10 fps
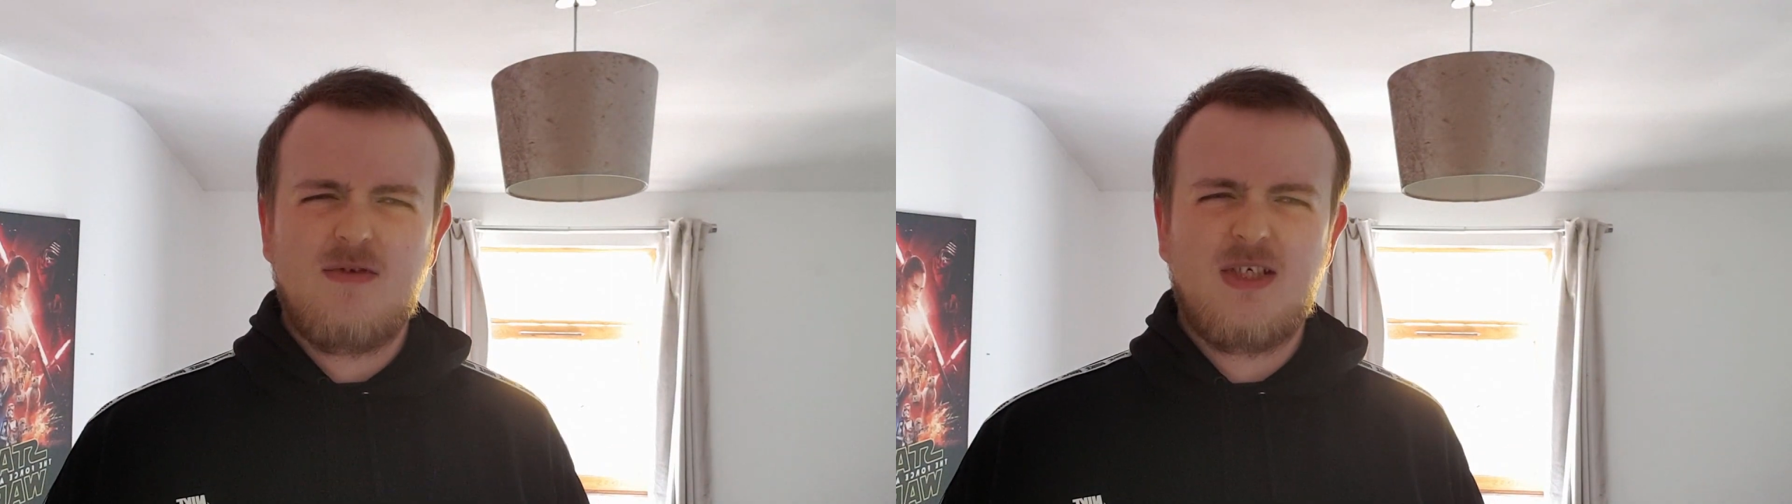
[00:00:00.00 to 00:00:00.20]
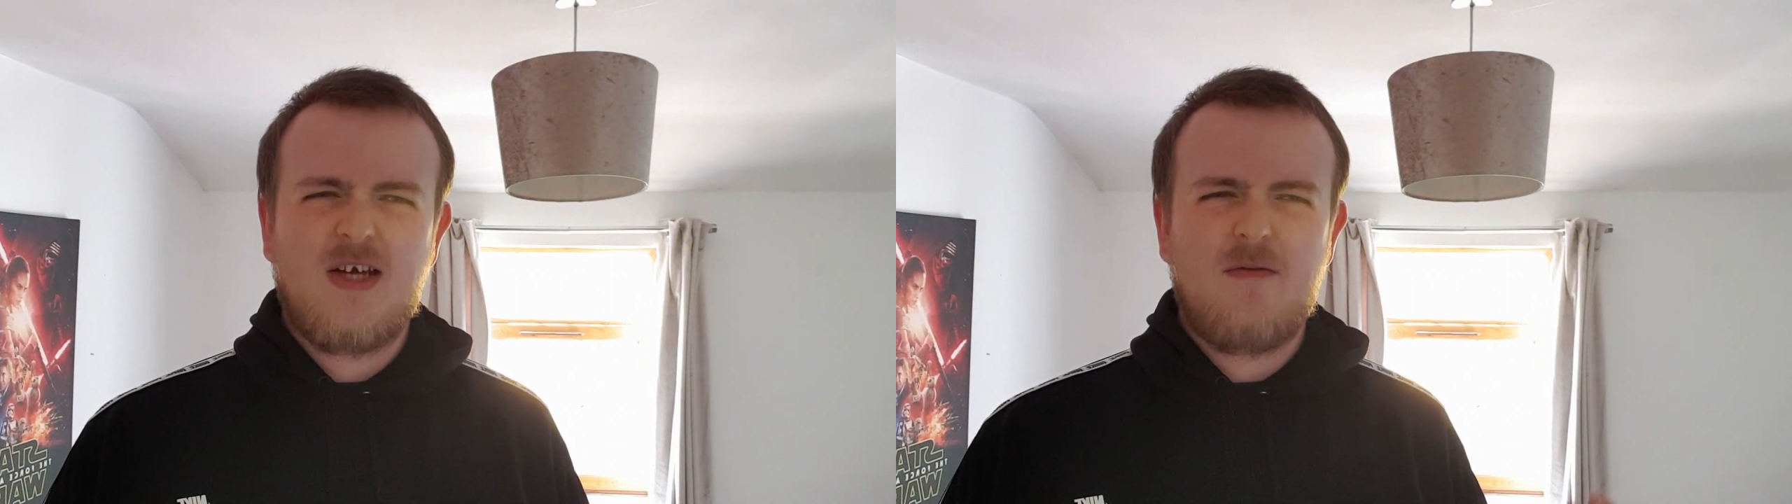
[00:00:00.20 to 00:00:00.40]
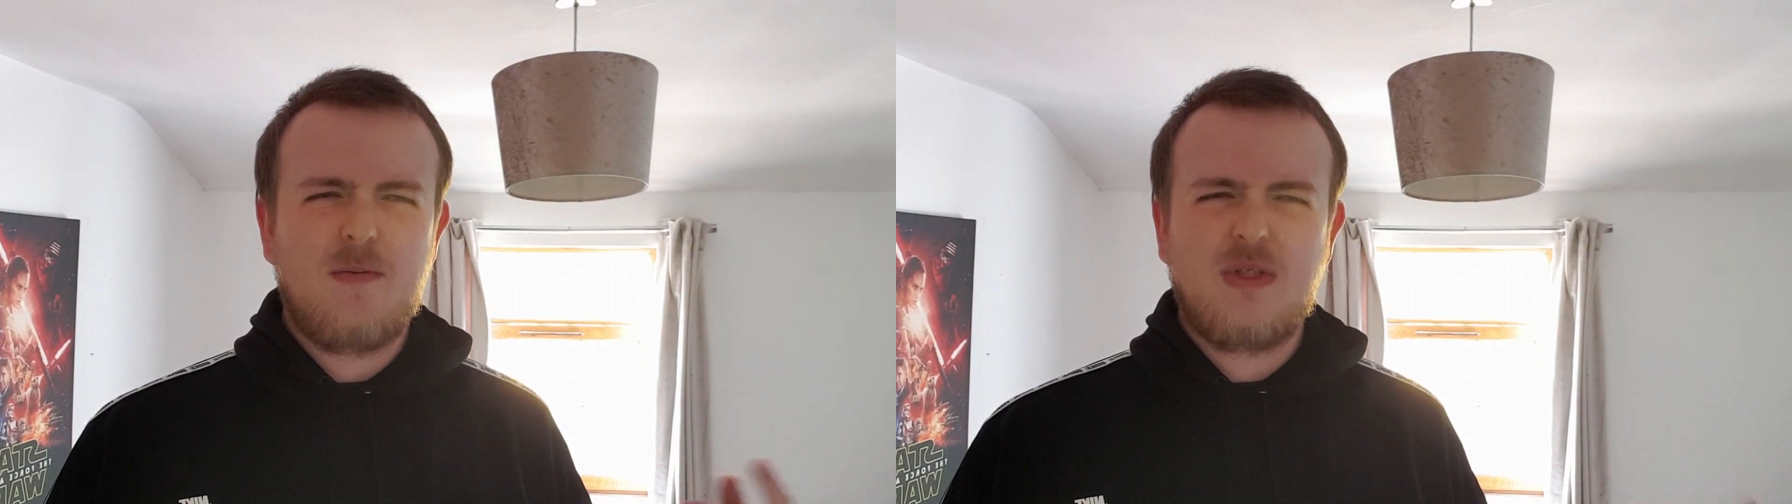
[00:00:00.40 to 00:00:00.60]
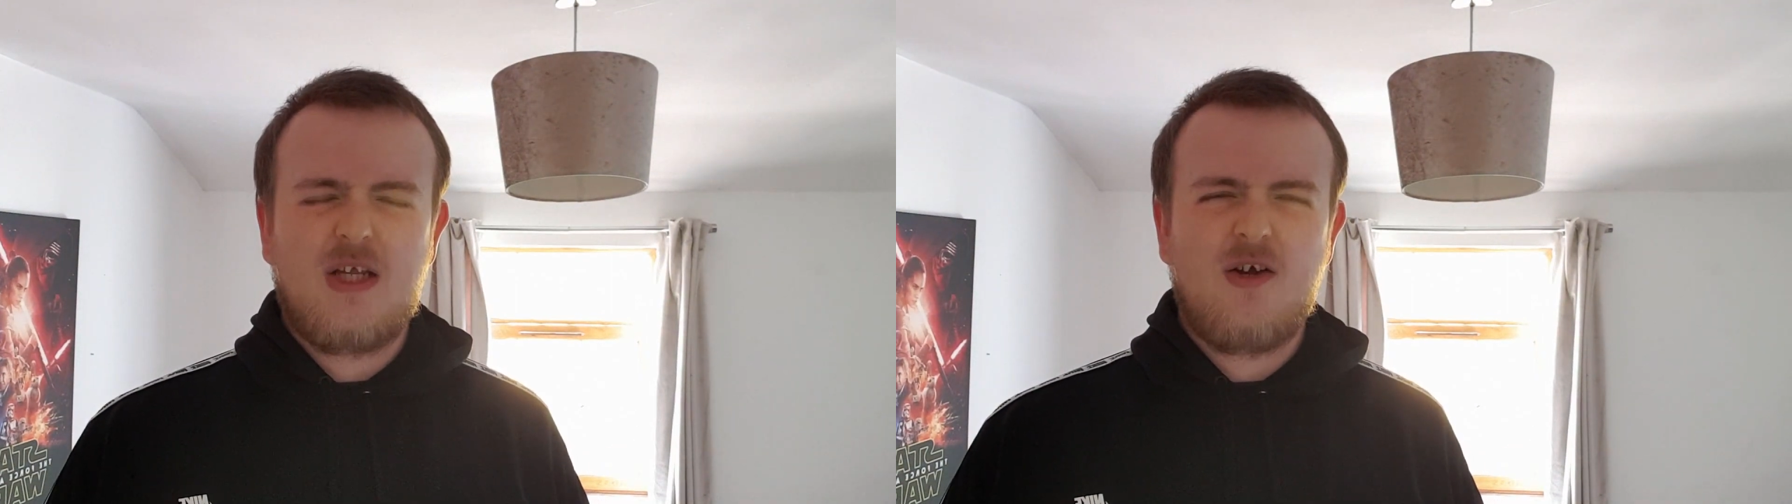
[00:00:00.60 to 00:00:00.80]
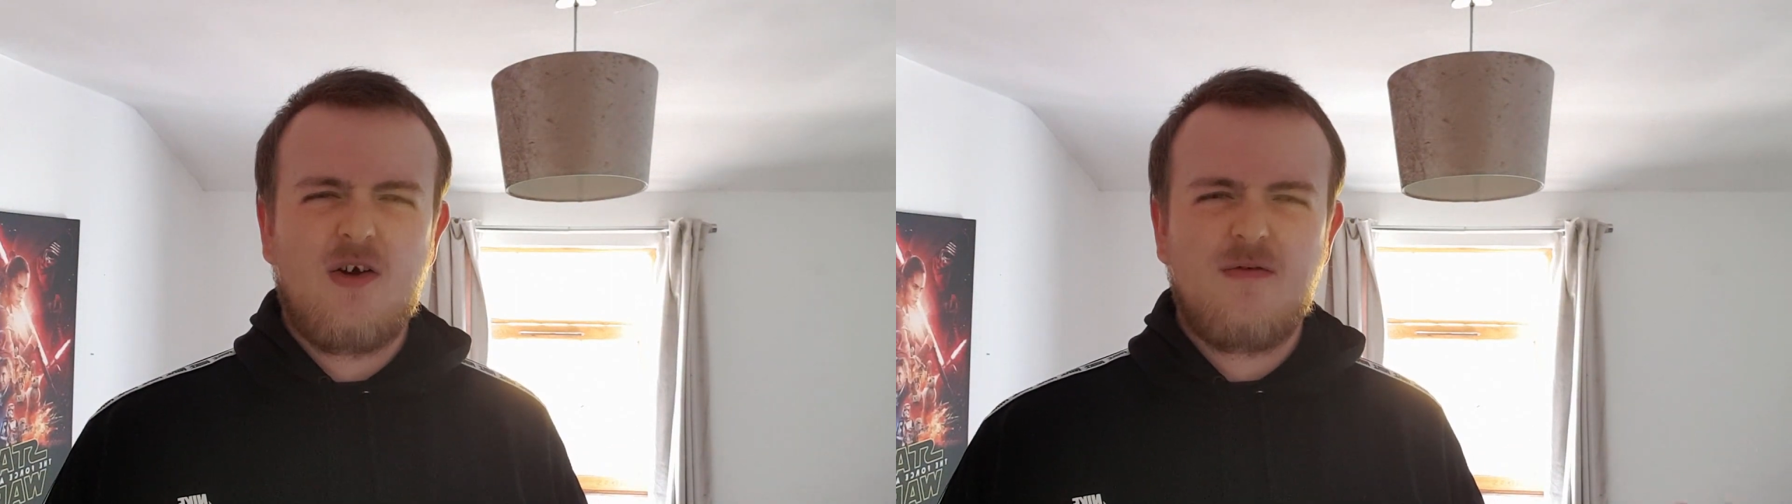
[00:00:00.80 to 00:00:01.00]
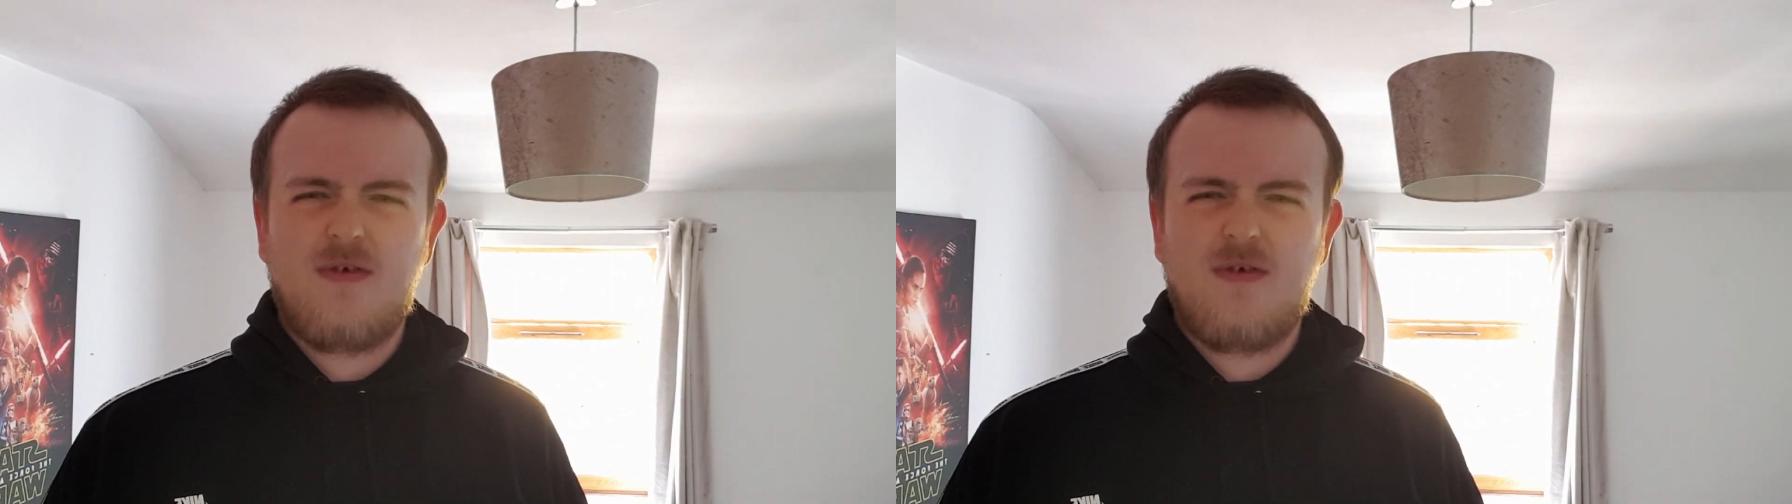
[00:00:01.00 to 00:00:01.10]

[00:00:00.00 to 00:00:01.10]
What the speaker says: 70% off